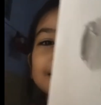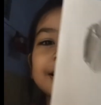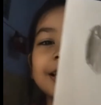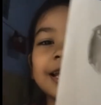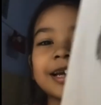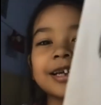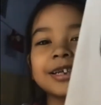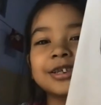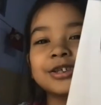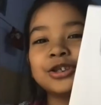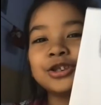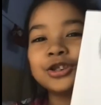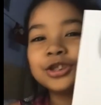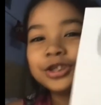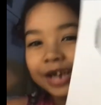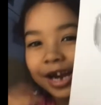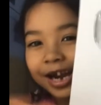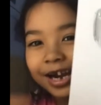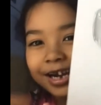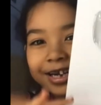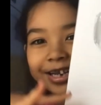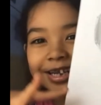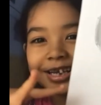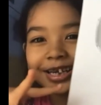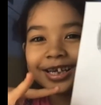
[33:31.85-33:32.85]
like
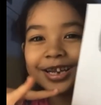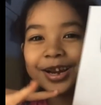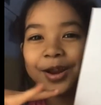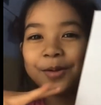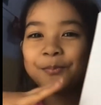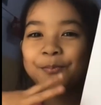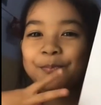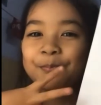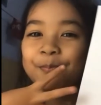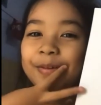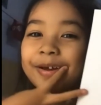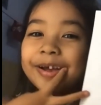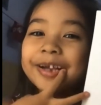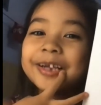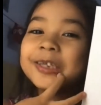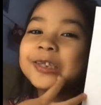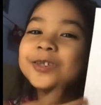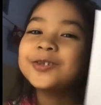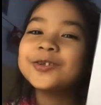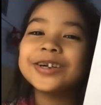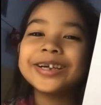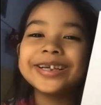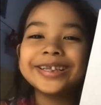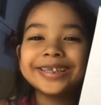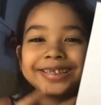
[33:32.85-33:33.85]
shining in the
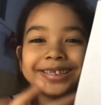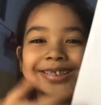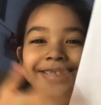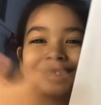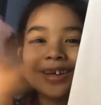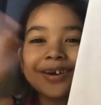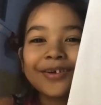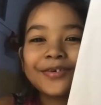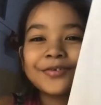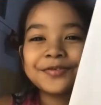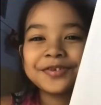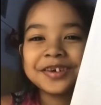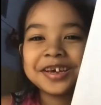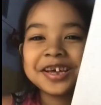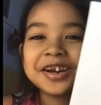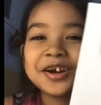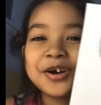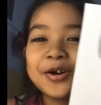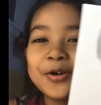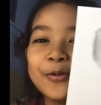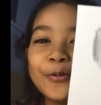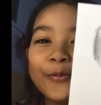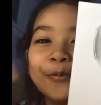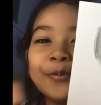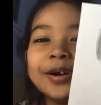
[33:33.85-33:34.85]
picture and stuff.
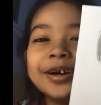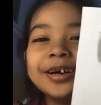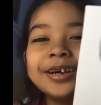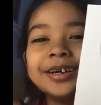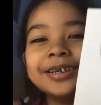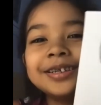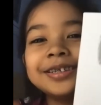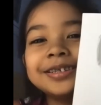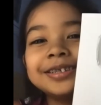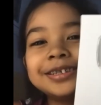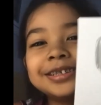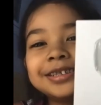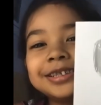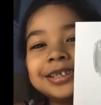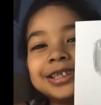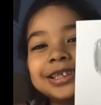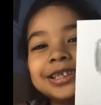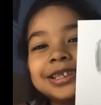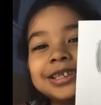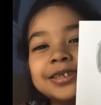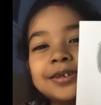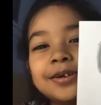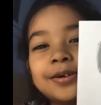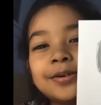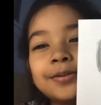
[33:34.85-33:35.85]

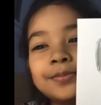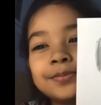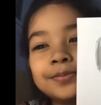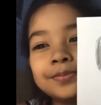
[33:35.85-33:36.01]
Yeah.